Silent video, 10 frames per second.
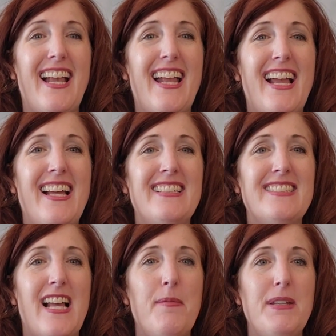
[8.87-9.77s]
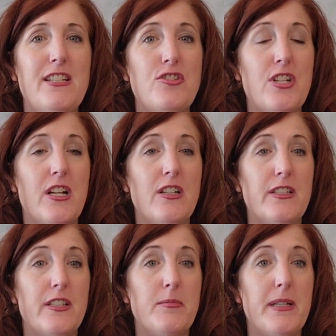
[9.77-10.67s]
And I'm going to share a
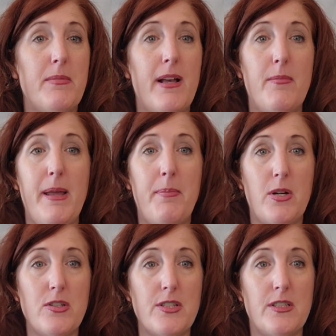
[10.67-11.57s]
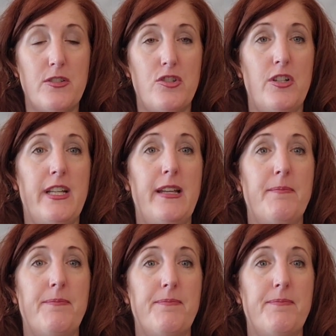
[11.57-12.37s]
little bit about my personal journey.